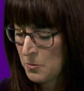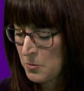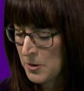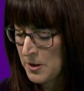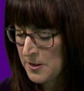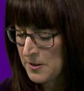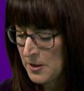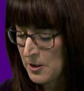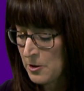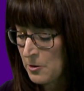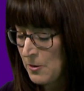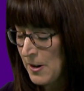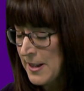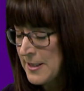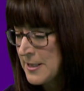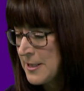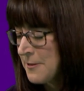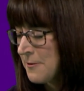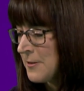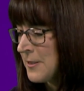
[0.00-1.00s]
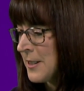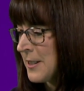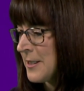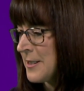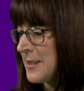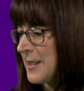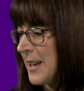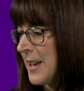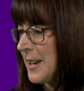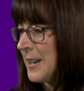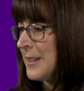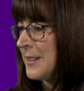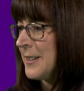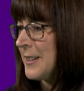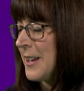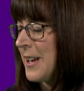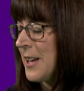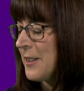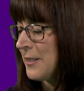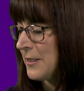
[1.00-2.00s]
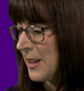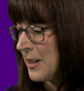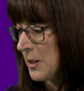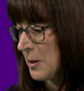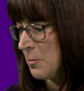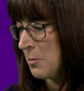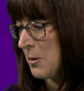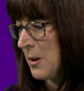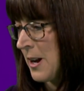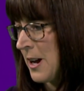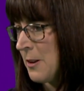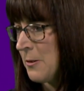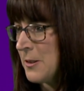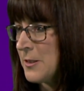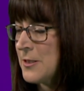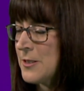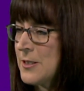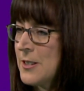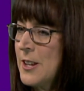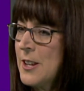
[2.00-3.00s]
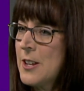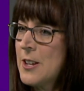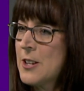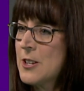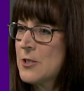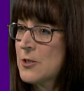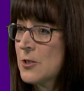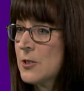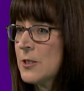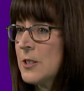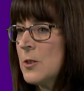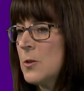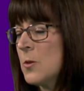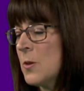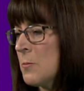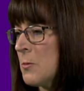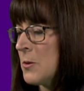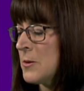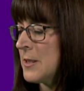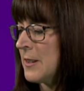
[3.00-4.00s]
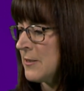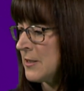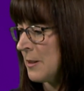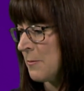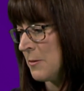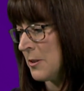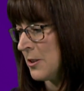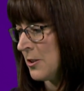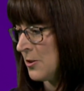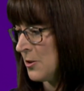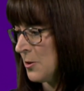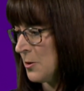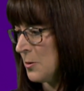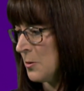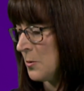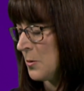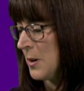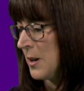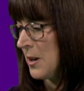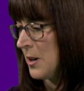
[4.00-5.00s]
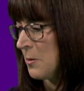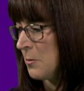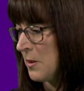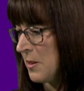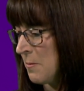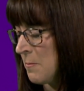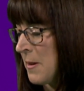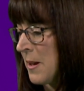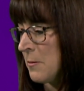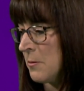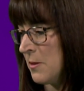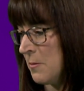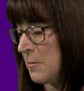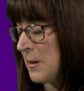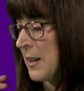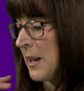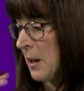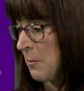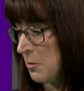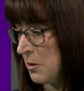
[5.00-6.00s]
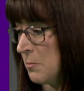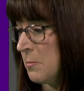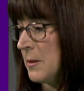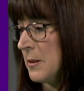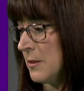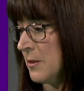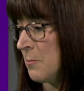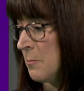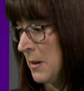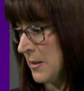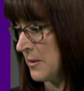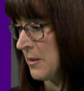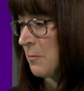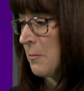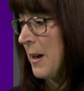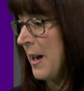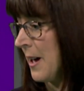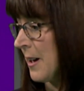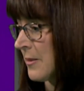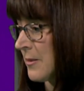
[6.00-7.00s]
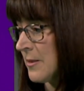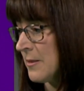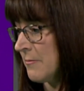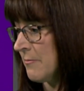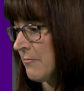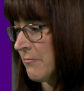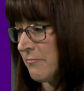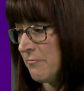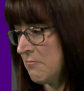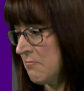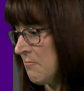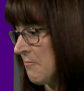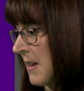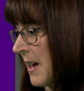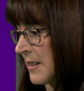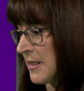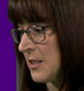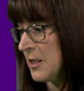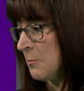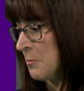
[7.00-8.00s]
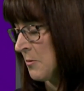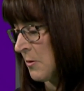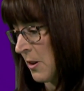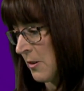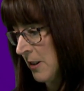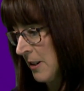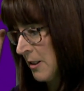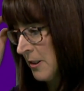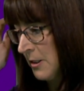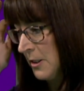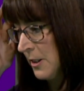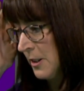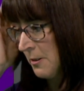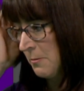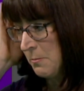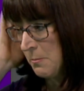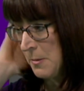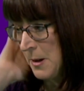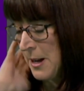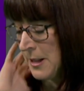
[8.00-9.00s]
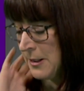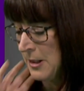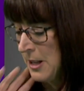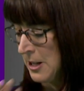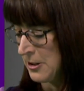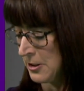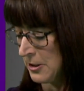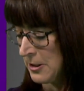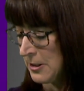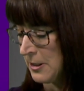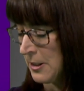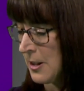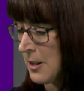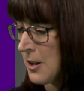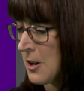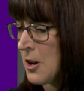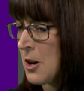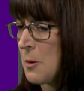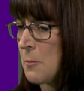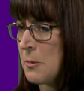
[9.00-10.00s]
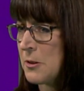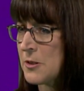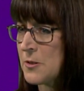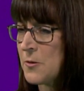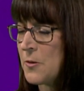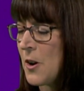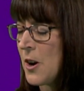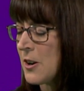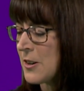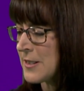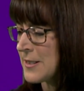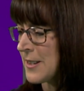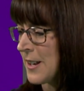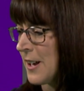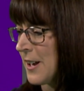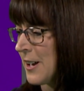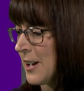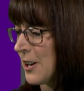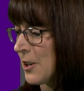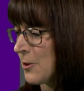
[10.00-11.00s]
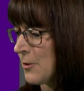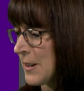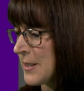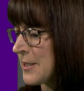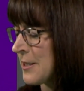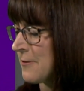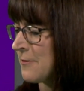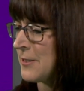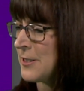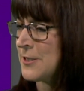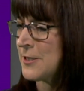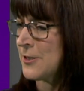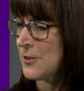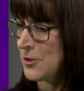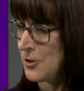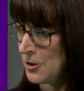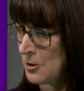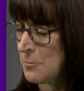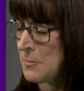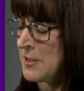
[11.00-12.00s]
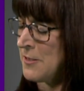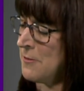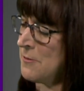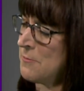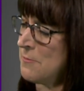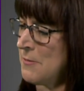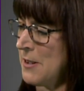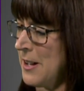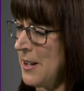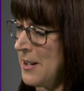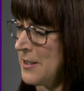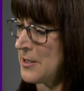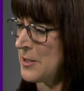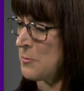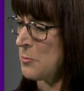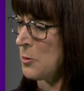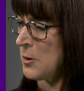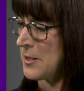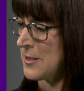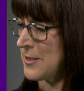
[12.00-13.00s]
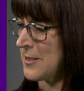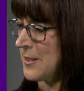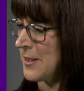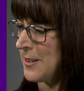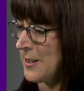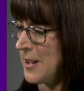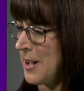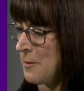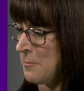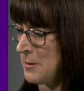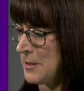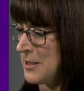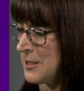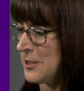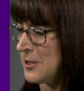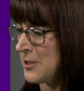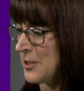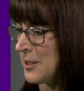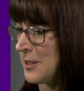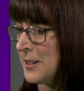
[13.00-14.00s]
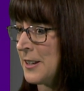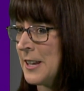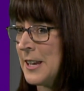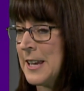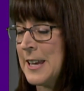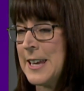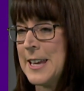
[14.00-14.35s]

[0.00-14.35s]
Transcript: with aggressiveness and athletic prowess, certainly hormones have something to do with men with being able to build muscle mass. That seems very clear biologically. But as far as aggressiveness in terms of sports competition,